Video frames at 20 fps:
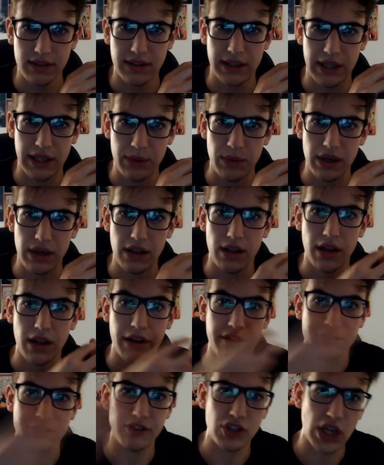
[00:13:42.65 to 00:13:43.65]
there were a lot
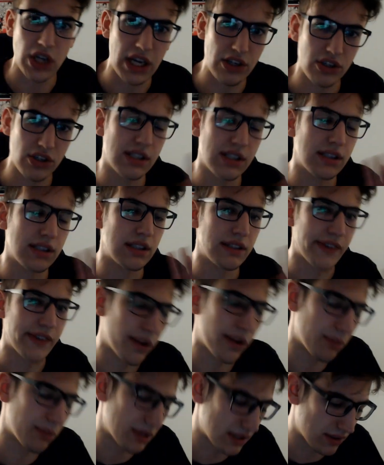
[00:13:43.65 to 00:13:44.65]
of changes and
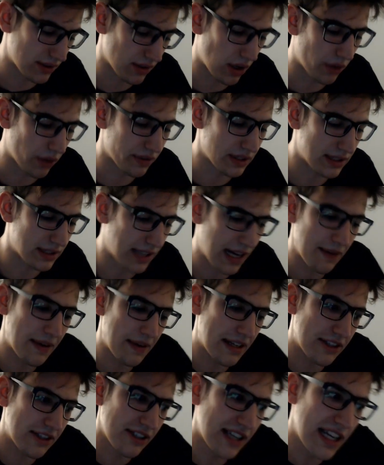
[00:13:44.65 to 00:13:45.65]
developments over the time,
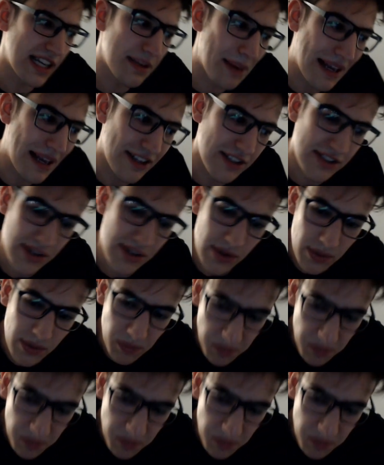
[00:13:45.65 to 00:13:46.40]
as you can imagine. So